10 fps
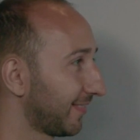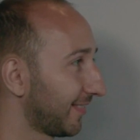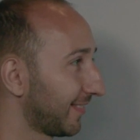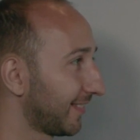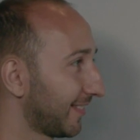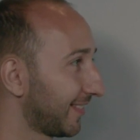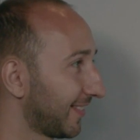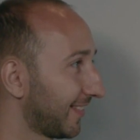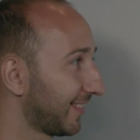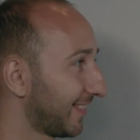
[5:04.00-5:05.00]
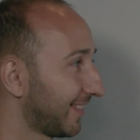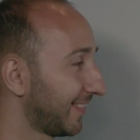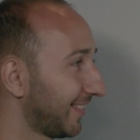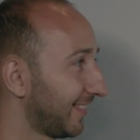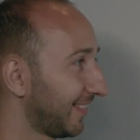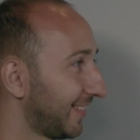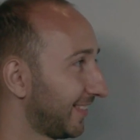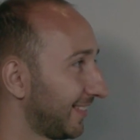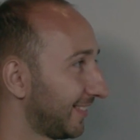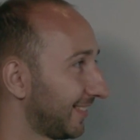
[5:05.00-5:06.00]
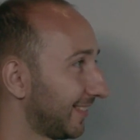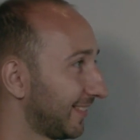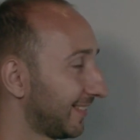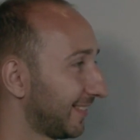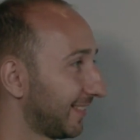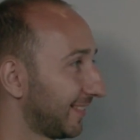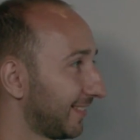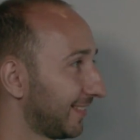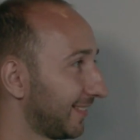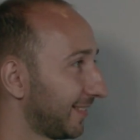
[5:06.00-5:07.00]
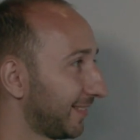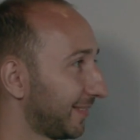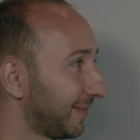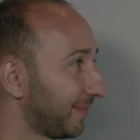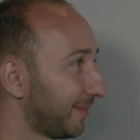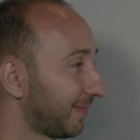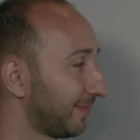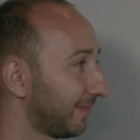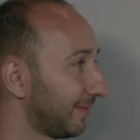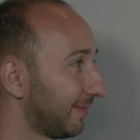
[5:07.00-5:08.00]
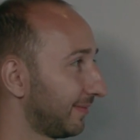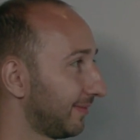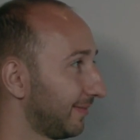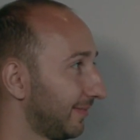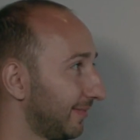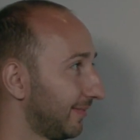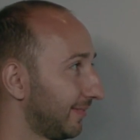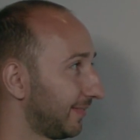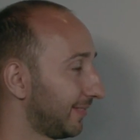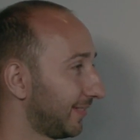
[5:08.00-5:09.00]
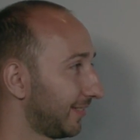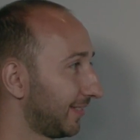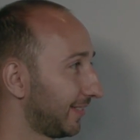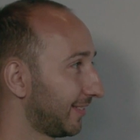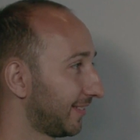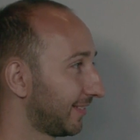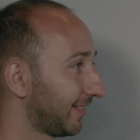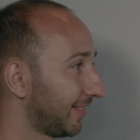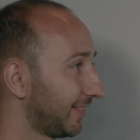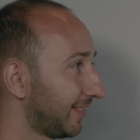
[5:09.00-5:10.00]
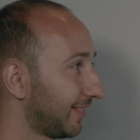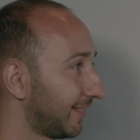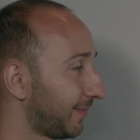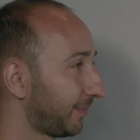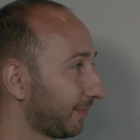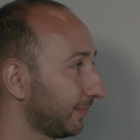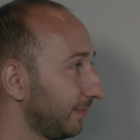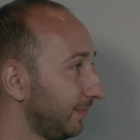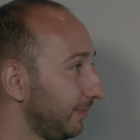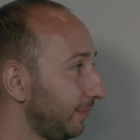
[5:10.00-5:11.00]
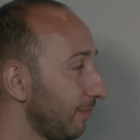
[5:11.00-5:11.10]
(silent)